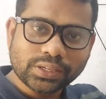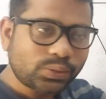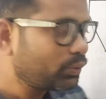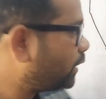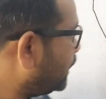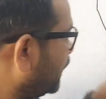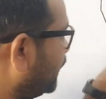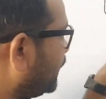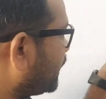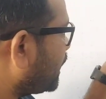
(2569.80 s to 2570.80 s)
so that
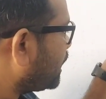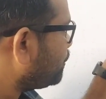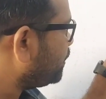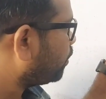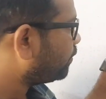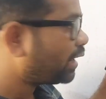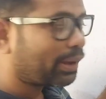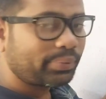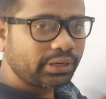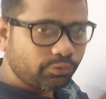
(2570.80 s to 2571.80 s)
it can't be, what will
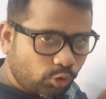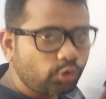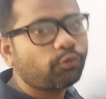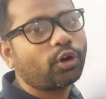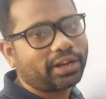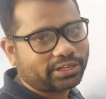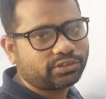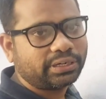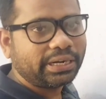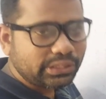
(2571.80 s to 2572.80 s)
happen, it won't fall
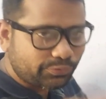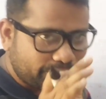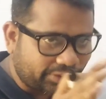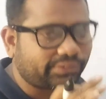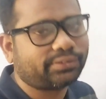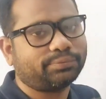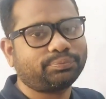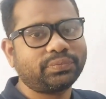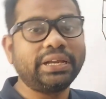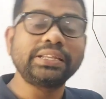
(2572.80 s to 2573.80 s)
actually. It is fixed,
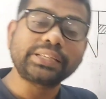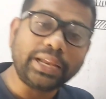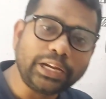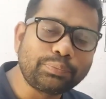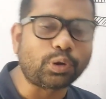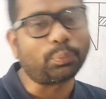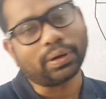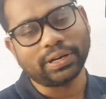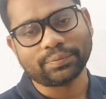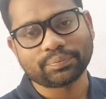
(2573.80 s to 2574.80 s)
it is held
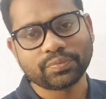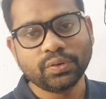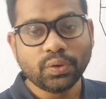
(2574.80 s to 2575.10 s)
properly.